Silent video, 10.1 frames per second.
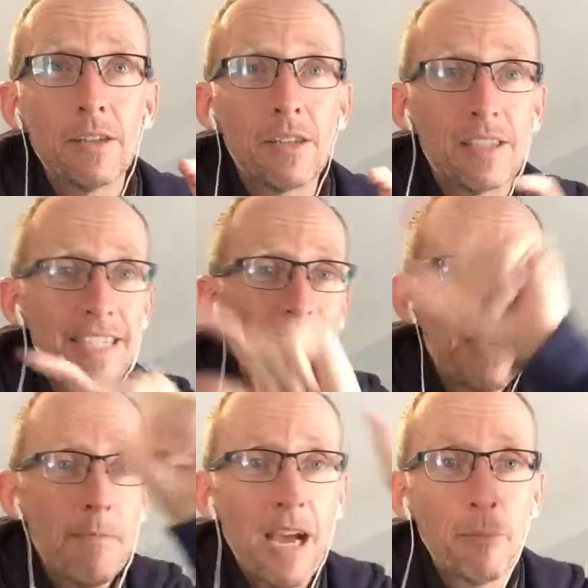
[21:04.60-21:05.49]
does
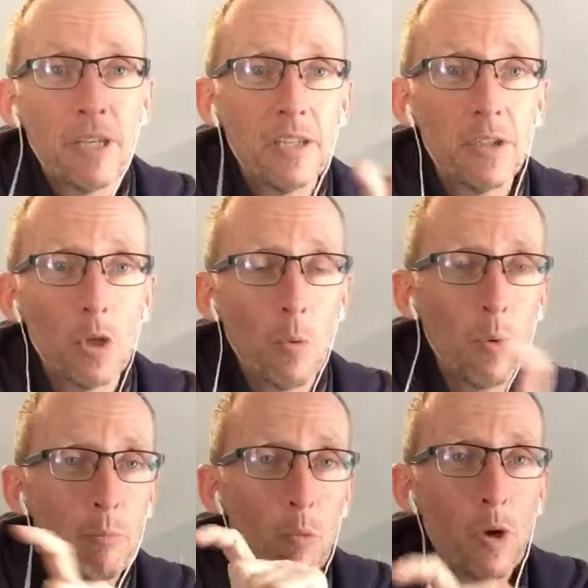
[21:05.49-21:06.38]
heat mapping,
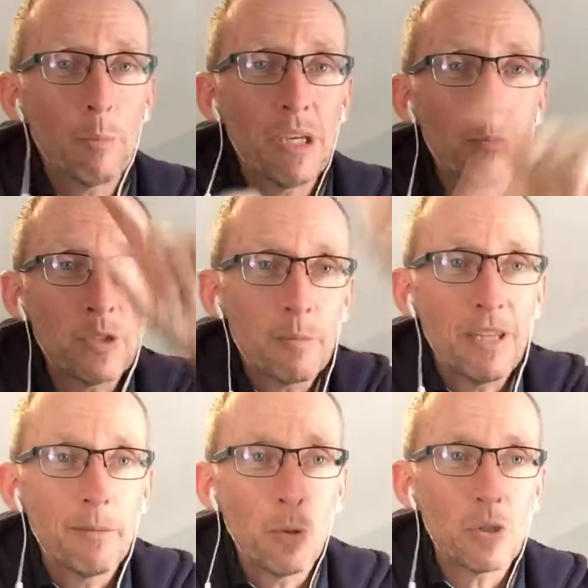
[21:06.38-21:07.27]
where people
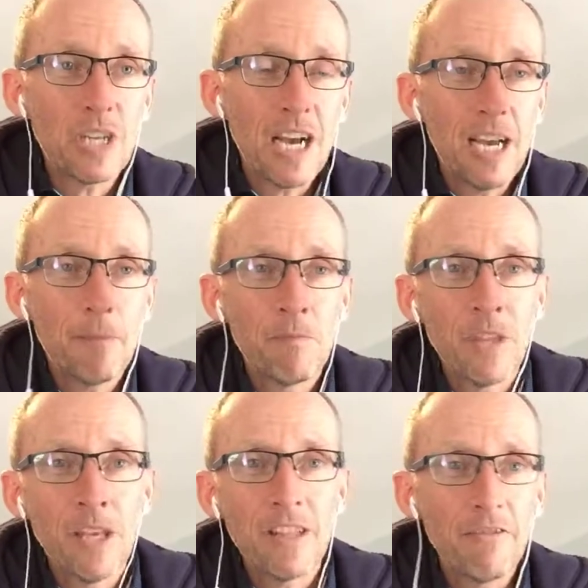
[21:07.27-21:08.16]
spend the most time,
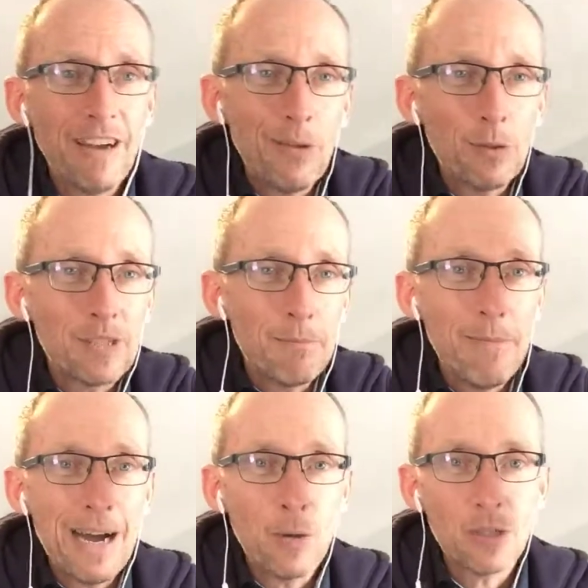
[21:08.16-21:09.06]
that follows the
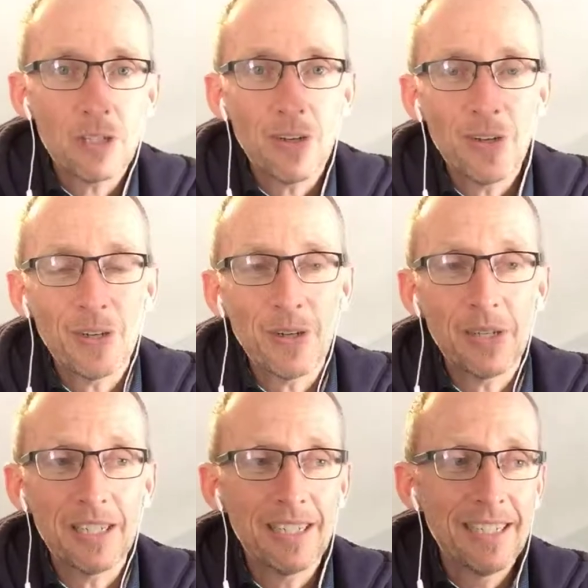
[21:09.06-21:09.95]
mouse
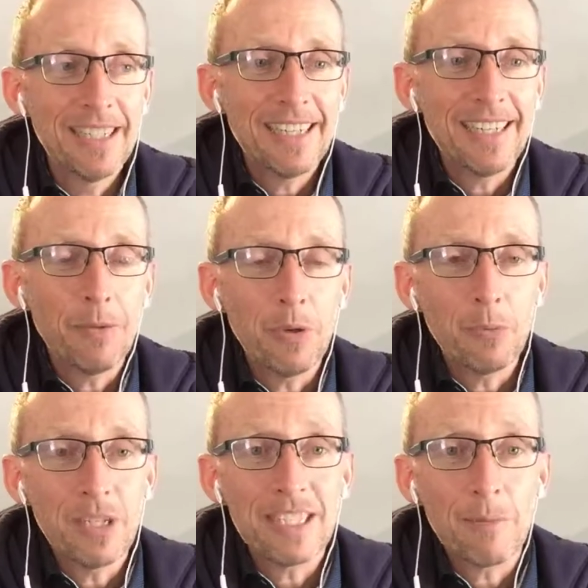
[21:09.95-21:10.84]
on
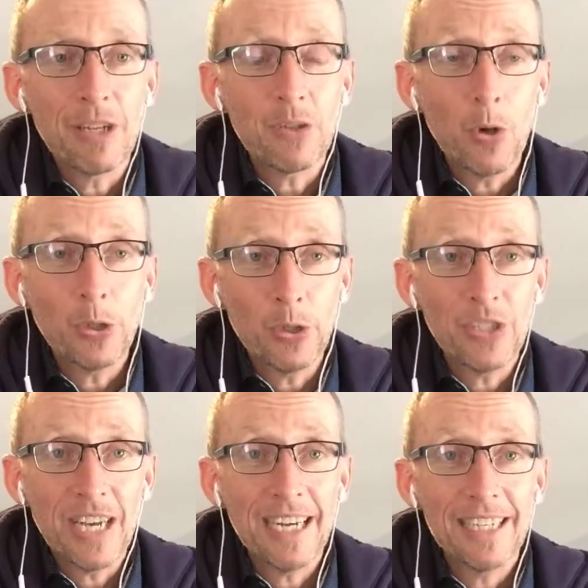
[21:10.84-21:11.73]
when somebody's on your
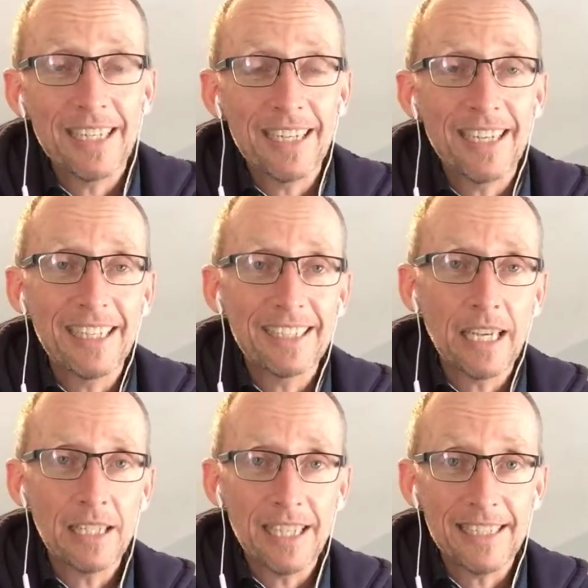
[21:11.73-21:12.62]
site. It's
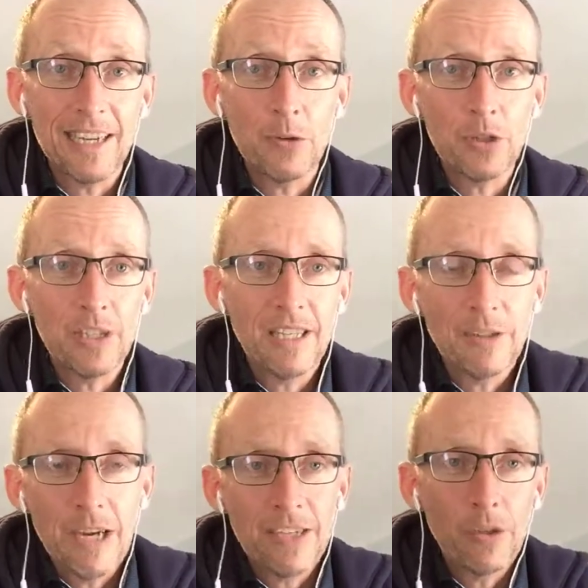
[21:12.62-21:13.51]
got technology that
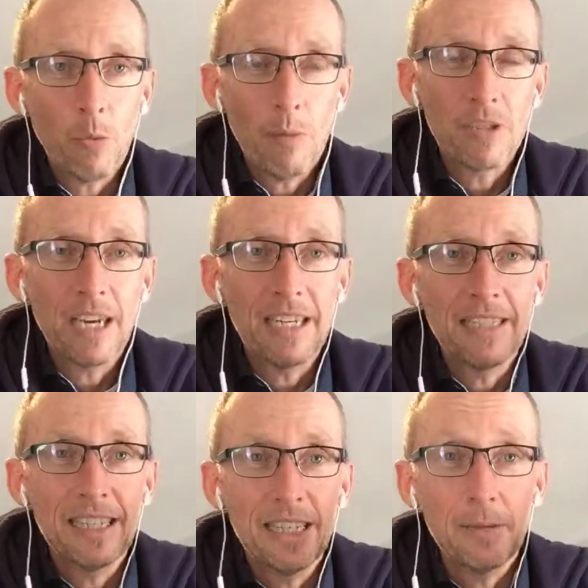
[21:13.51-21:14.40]
you add to your website,
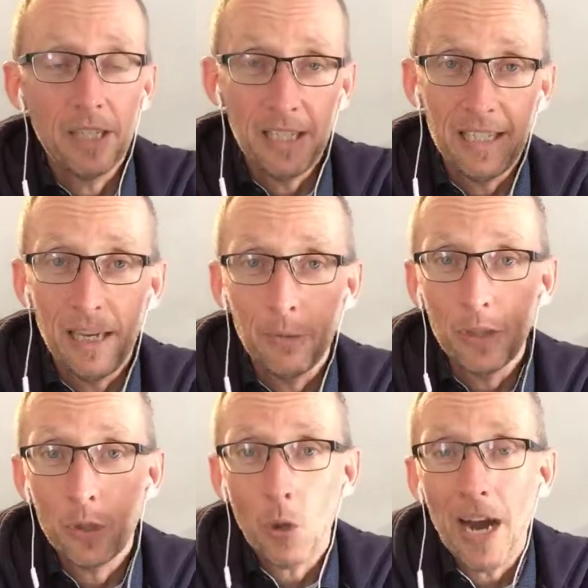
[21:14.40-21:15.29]
and then it is able
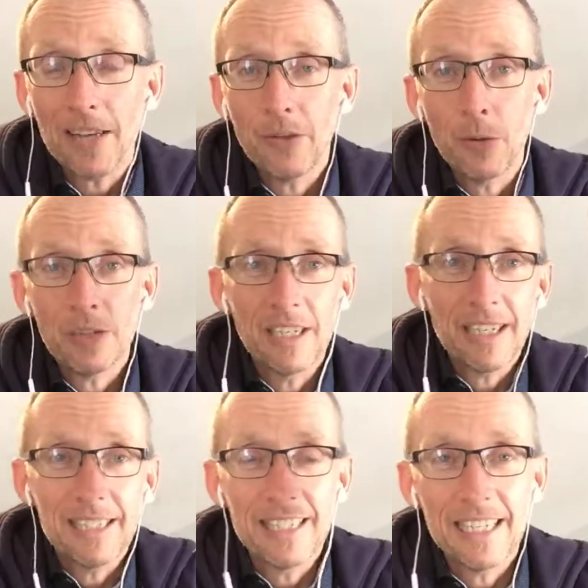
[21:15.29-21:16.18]
to track those, and it
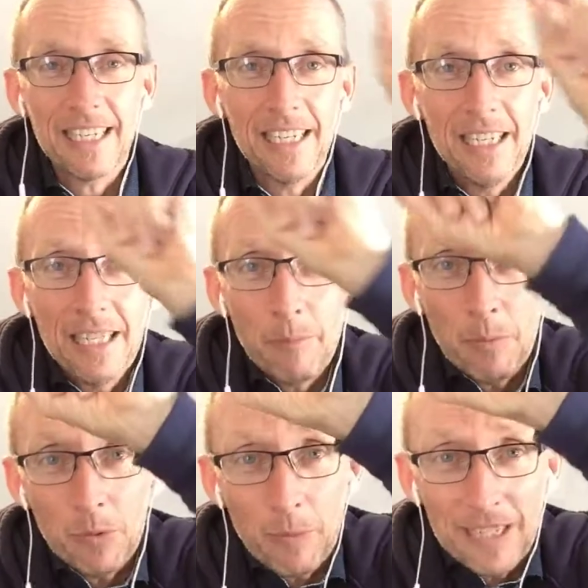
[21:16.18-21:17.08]
can see
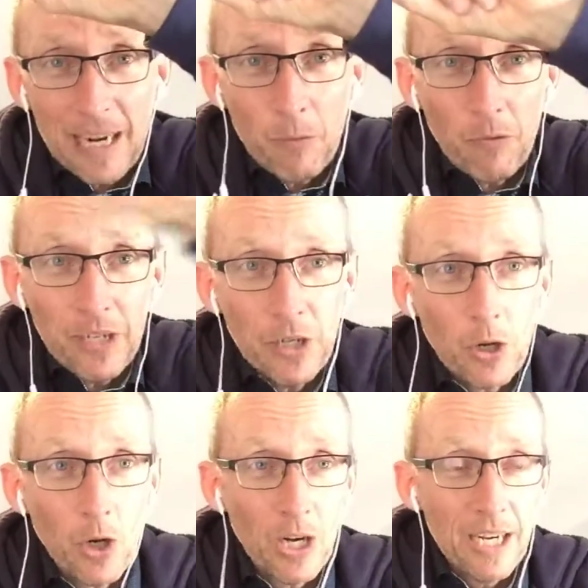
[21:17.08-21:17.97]
people spent time over
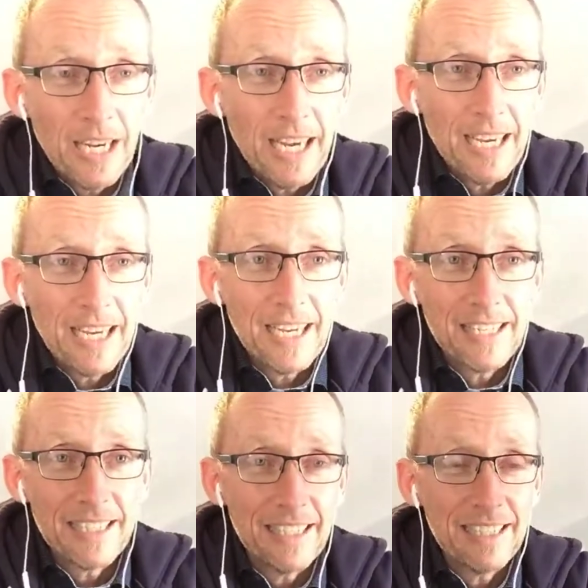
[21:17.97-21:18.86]
here, and